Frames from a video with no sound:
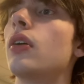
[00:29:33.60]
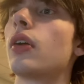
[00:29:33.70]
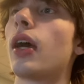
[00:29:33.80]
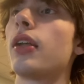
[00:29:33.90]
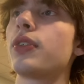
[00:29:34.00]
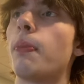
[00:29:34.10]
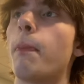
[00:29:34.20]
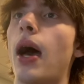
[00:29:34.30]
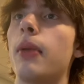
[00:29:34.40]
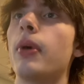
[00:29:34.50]
kind of just
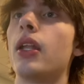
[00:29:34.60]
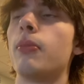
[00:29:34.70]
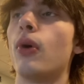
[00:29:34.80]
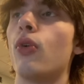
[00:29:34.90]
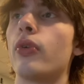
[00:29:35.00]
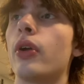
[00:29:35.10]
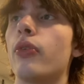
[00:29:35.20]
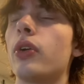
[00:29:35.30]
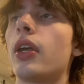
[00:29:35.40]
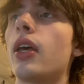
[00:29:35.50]
mind bend him over and
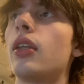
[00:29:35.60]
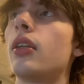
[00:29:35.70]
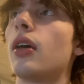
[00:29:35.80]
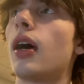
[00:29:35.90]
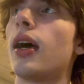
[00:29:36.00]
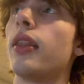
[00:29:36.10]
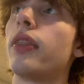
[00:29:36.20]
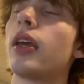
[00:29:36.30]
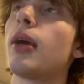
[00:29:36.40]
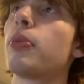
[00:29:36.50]
over again. I
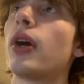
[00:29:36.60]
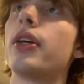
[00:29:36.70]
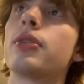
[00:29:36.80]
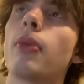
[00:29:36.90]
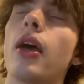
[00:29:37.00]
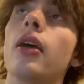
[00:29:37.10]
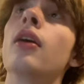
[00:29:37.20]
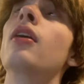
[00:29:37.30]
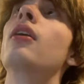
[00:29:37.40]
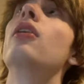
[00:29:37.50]
think I prized my
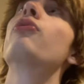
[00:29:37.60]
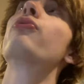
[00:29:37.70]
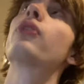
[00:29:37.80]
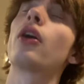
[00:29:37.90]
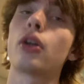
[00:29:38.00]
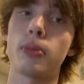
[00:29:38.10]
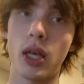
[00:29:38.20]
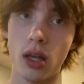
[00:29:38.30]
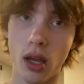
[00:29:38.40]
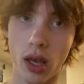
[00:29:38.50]

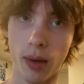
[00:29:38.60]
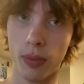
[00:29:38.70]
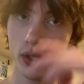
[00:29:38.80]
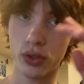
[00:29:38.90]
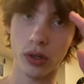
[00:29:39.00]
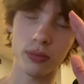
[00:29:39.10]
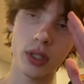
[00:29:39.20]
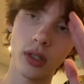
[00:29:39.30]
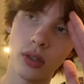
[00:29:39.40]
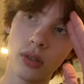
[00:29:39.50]
Fluttermane and my
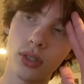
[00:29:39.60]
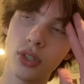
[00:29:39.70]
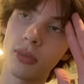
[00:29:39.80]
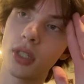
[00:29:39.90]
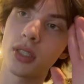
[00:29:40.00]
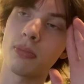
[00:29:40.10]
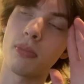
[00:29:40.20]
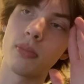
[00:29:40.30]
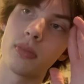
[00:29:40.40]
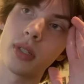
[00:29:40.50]
Screamtail. The Screamtail
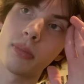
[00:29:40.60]
didn't